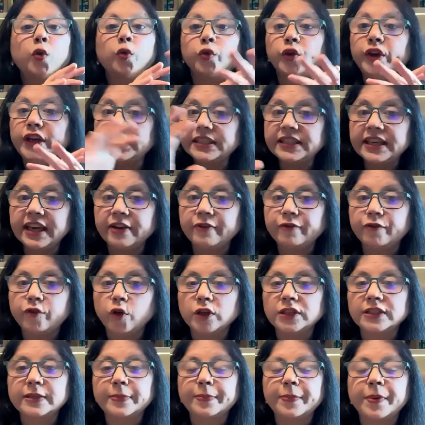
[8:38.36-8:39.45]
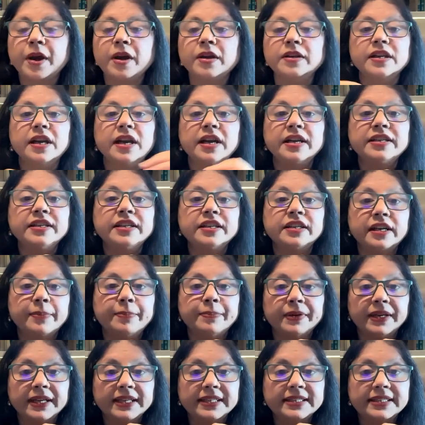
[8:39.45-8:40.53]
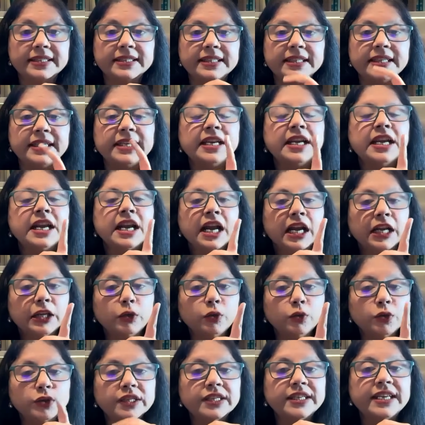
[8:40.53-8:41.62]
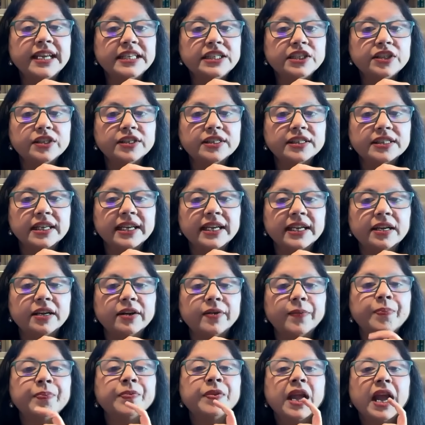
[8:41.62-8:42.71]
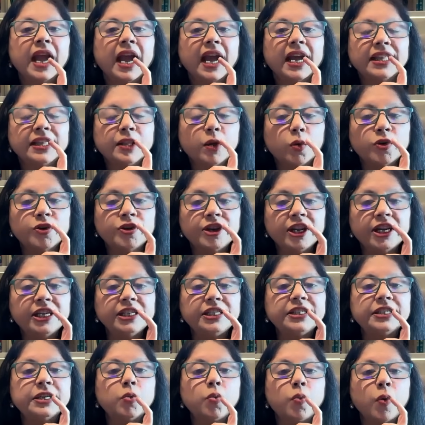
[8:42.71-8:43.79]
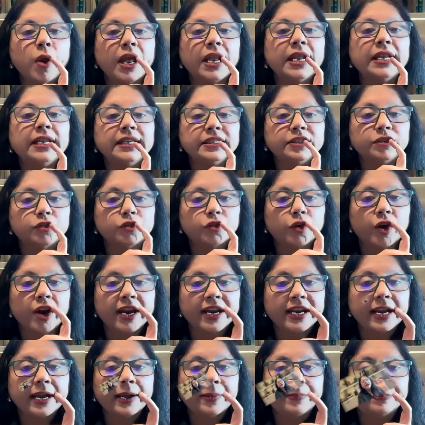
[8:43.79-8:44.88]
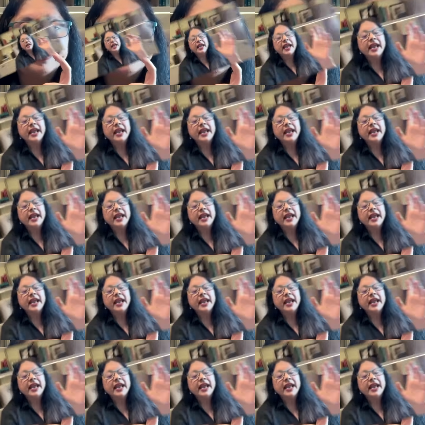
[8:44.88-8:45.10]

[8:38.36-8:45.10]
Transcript: reasoning falls apart under complexity, hallucinations linger, and the data well is drying up.